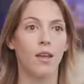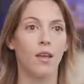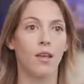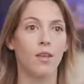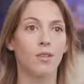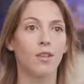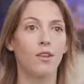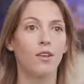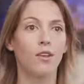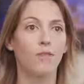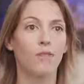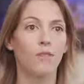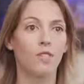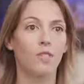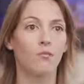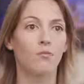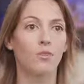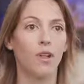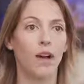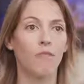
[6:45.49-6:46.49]
Ethereum is
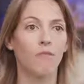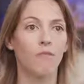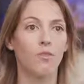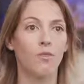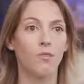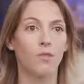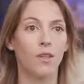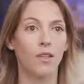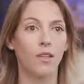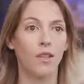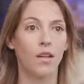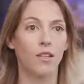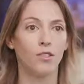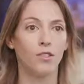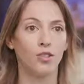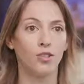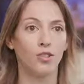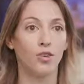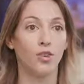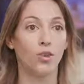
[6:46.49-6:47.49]
a platform that
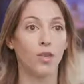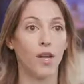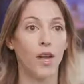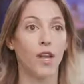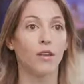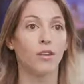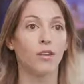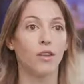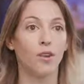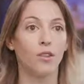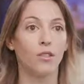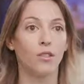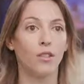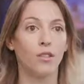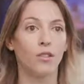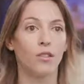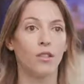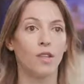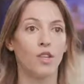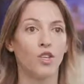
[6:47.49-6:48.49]
lets you create
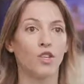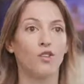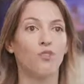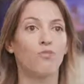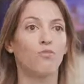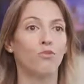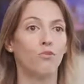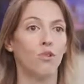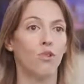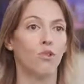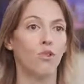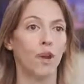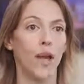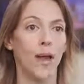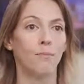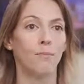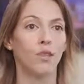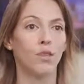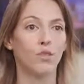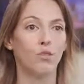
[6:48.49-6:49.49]
currencies that you
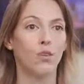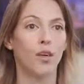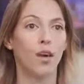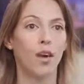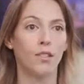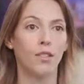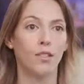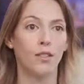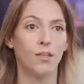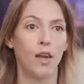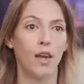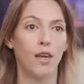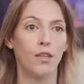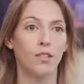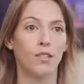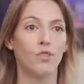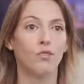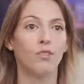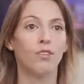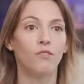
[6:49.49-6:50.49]
program, you
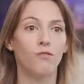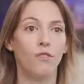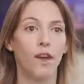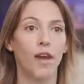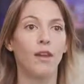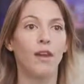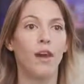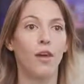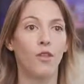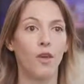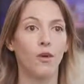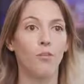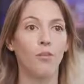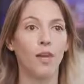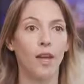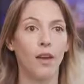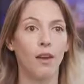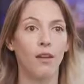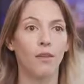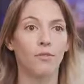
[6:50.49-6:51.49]
customize, you define how they'll
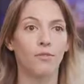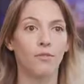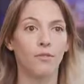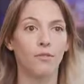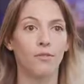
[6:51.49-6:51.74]
behave.